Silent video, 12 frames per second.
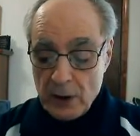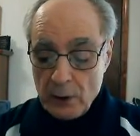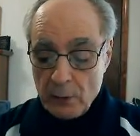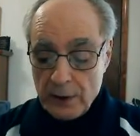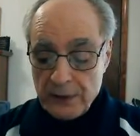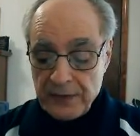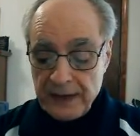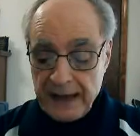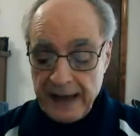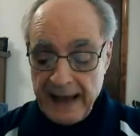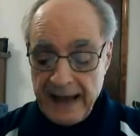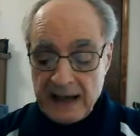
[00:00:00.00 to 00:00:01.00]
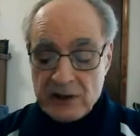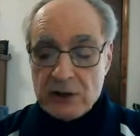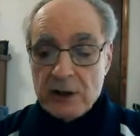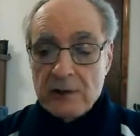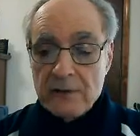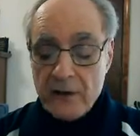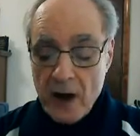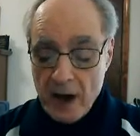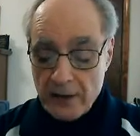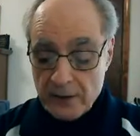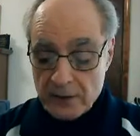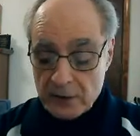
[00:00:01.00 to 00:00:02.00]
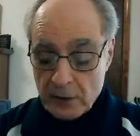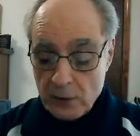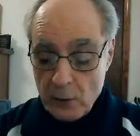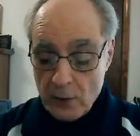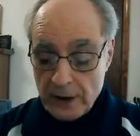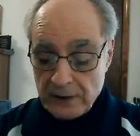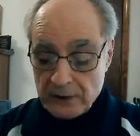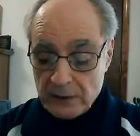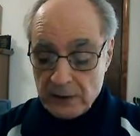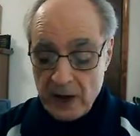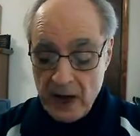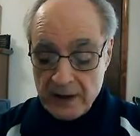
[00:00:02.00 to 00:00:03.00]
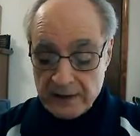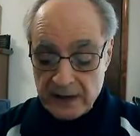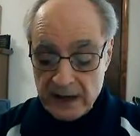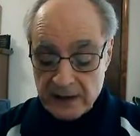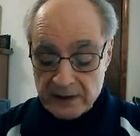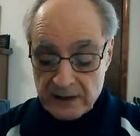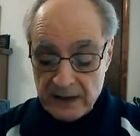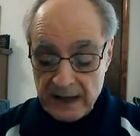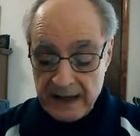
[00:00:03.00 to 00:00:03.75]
with the ancient fathers according to context